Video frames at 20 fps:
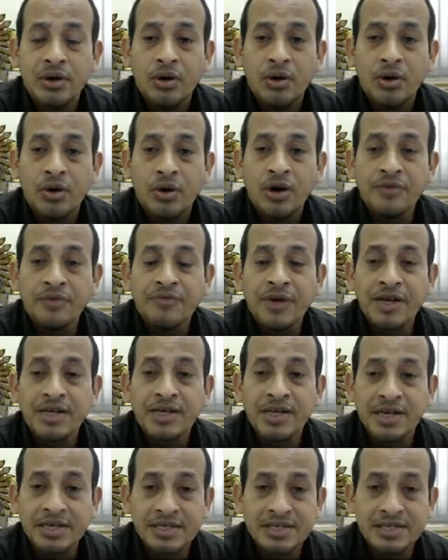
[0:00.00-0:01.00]
or
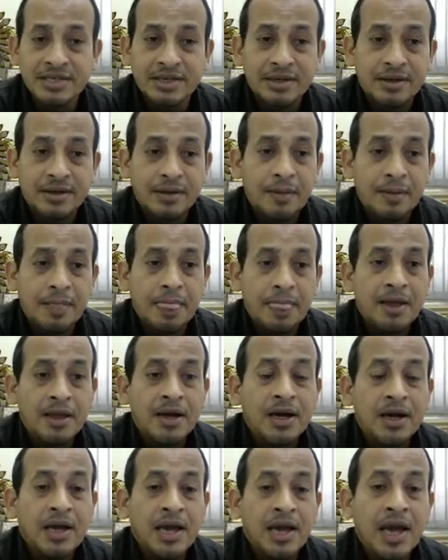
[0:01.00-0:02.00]
factors.
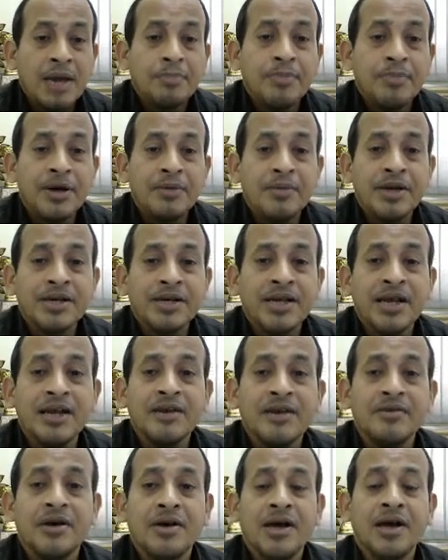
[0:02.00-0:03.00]

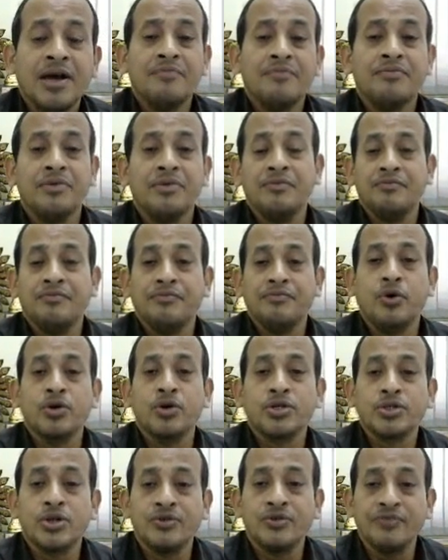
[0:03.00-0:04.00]
Environmental
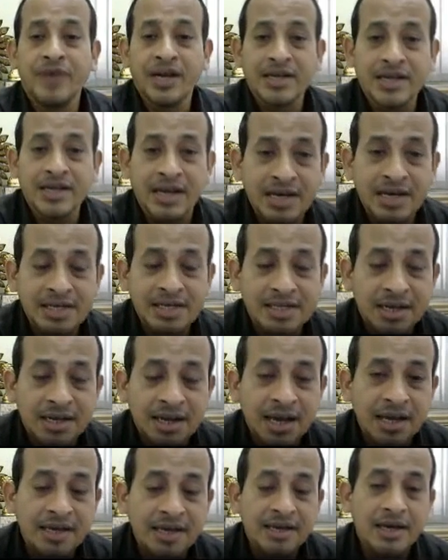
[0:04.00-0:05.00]
force or factors, like